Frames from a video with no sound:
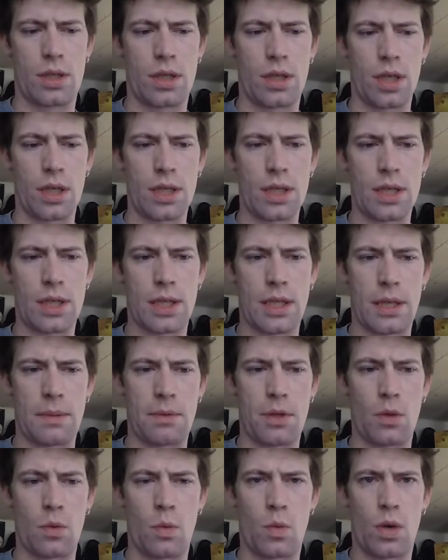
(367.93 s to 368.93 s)
doesn't
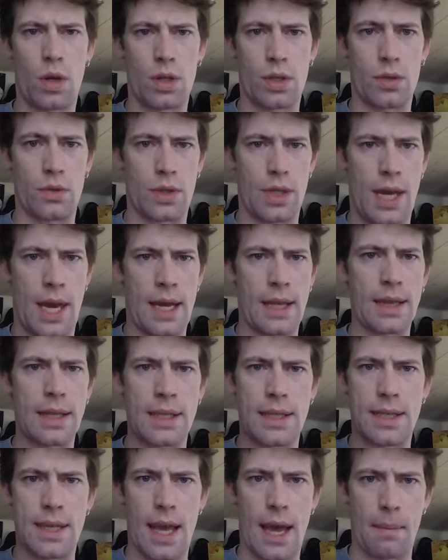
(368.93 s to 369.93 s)
seem to want to take the
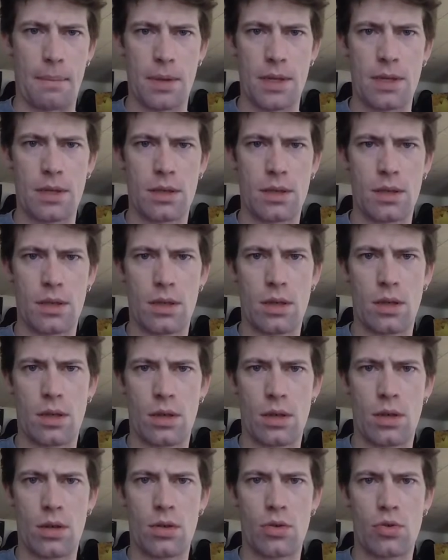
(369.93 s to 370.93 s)
steps
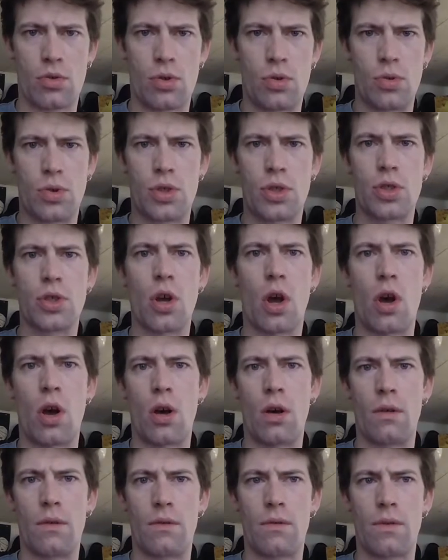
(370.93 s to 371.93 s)
to
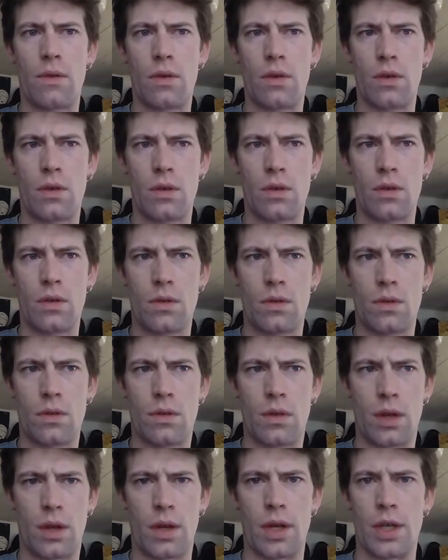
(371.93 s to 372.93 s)
solve
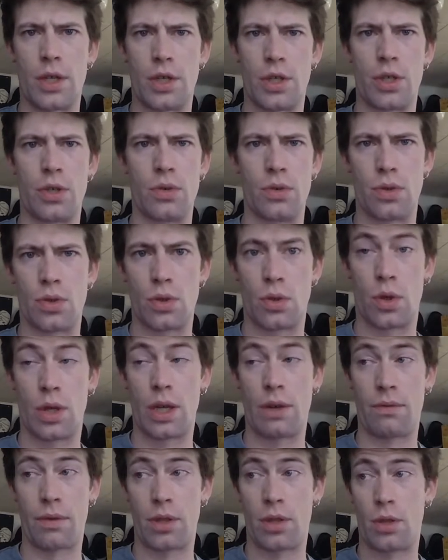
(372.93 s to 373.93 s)
their issues or
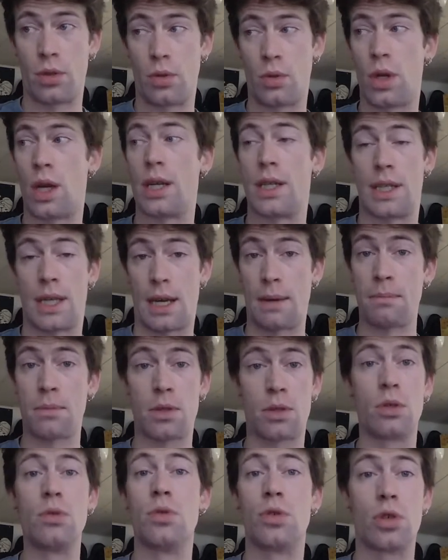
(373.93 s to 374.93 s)
even to
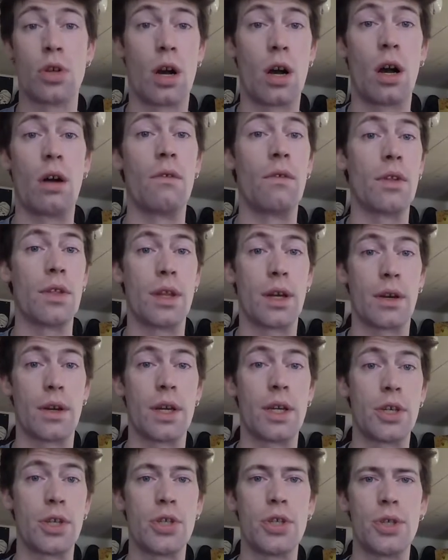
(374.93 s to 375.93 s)
attempt to solve their
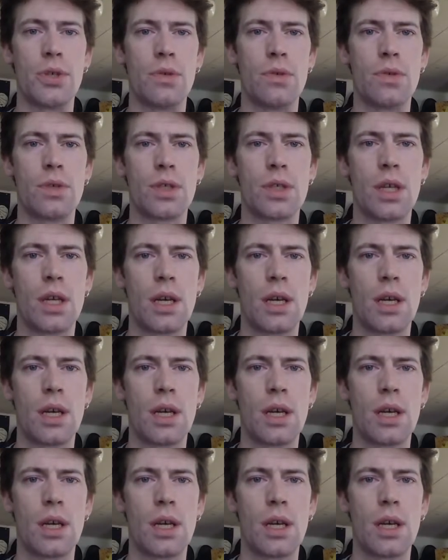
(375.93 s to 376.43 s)
issues.